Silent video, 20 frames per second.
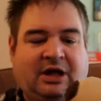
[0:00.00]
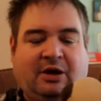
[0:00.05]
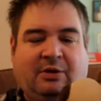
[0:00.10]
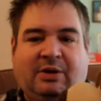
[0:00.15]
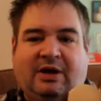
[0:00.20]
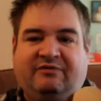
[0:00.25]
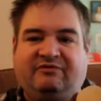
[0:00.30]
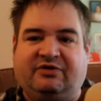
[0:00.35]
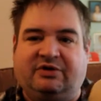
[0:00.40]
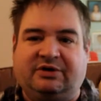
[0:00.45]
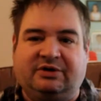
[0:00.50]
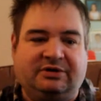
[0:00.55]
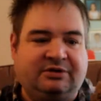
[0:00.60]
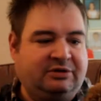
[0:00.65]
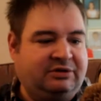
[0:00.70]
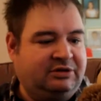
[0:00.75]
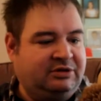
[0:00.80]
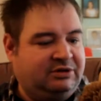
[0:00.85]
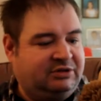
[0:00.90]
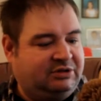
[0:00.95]
However,
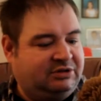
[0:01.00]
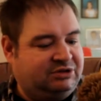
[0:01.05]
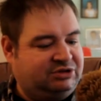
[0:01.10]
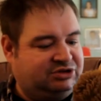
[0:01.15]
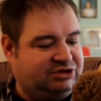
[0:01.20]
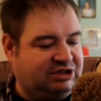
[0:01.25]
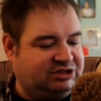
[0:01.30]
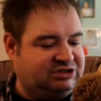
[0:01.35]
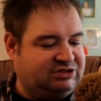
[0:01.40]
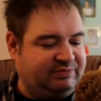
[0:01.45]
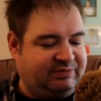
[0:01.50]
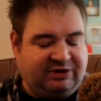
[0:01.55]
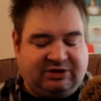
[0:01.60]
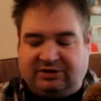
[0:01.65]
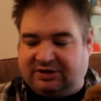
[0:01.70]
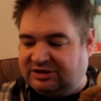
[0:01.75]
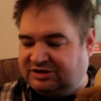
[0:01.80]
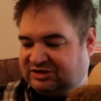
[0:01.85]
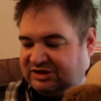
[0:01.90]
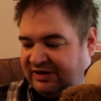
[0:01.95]
just to be
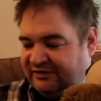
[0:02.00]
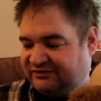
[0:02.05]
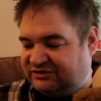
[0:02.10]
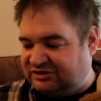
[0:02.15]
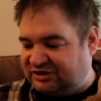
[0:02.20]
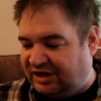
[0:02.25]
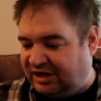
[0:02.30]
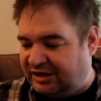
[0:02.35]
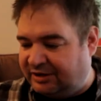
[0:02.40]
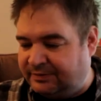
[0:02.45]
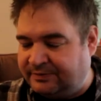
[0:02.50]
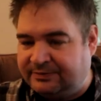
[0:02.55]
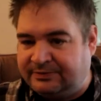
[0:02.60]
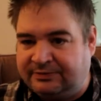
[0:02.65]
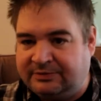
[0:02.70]
on the safe side,